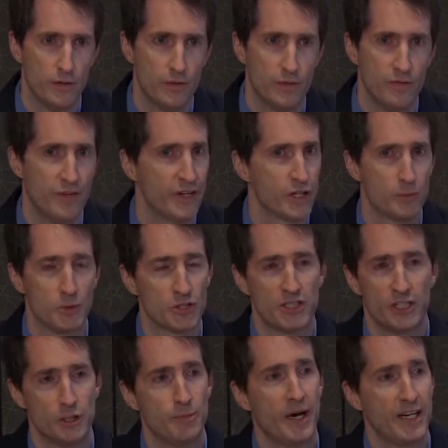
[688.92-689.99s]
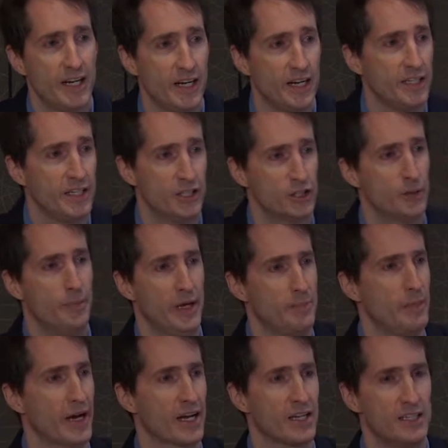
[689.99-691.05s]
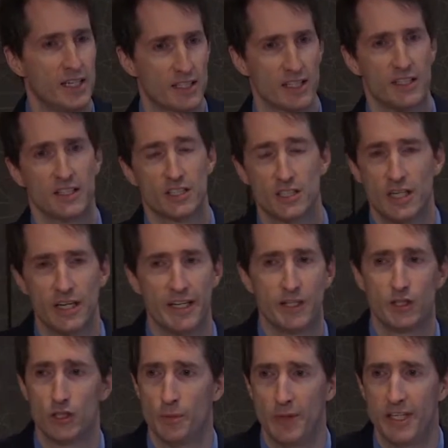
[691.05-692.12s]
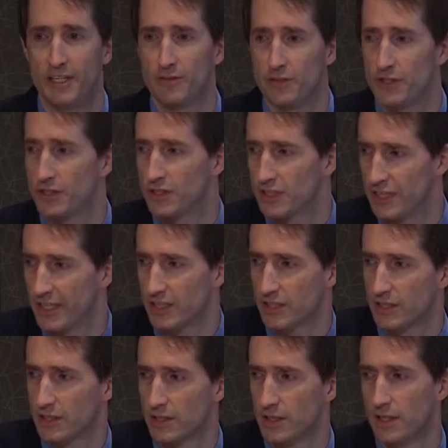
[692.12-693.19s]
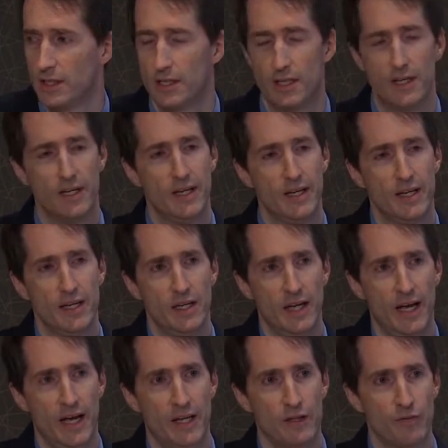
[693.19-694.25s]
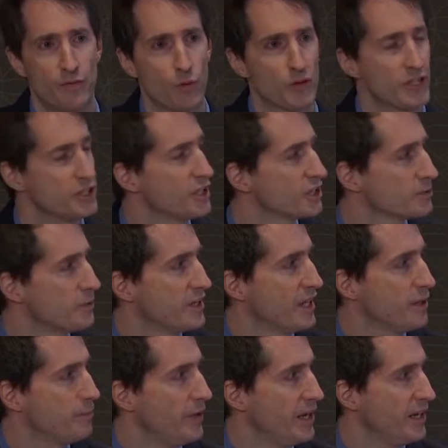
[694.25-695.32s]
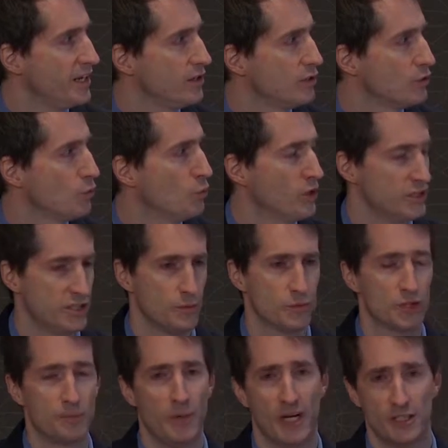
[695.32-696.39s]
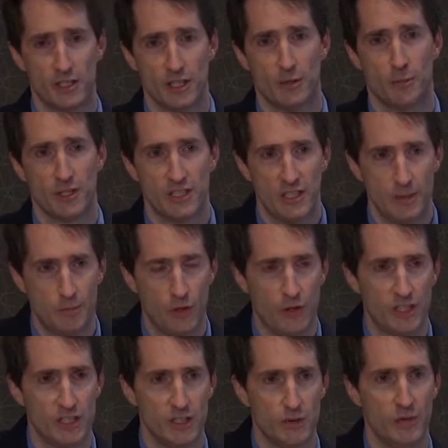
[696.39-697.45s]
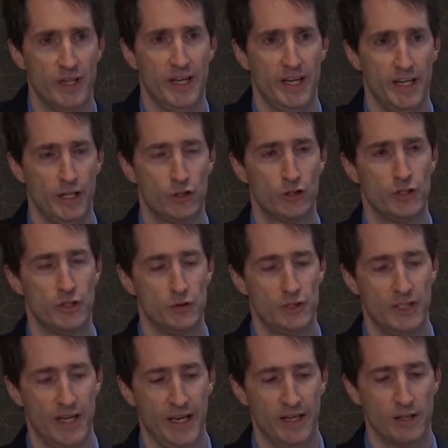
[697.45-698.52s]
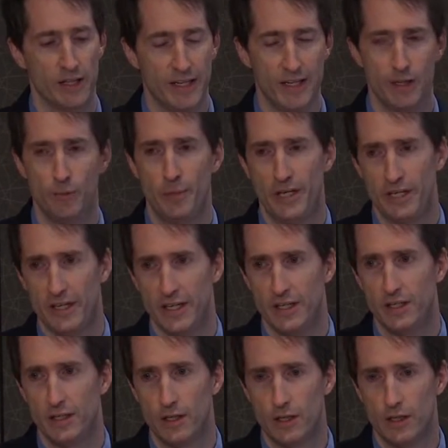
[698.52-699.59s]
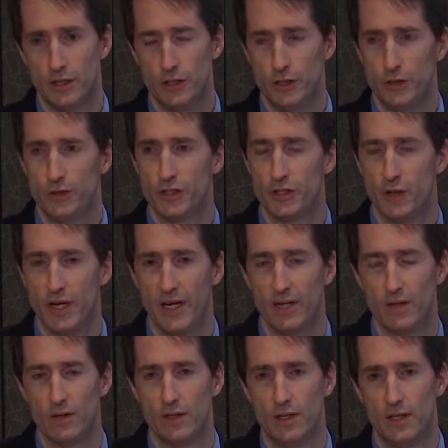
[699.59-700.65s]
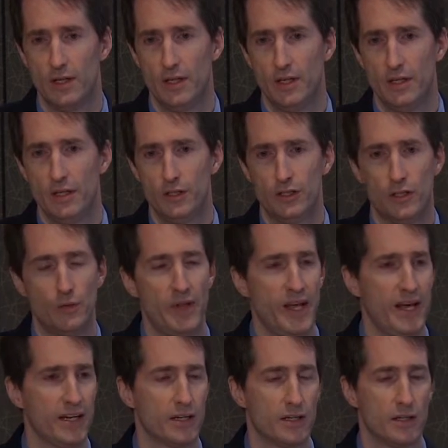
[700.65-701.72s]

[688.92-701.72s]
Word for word: variables that you might not anticipate by conducting the study in so many different jurisdictions. And the fourth adjustment they made was in response to the placebo issue. They introduced a lead in period to the trial so that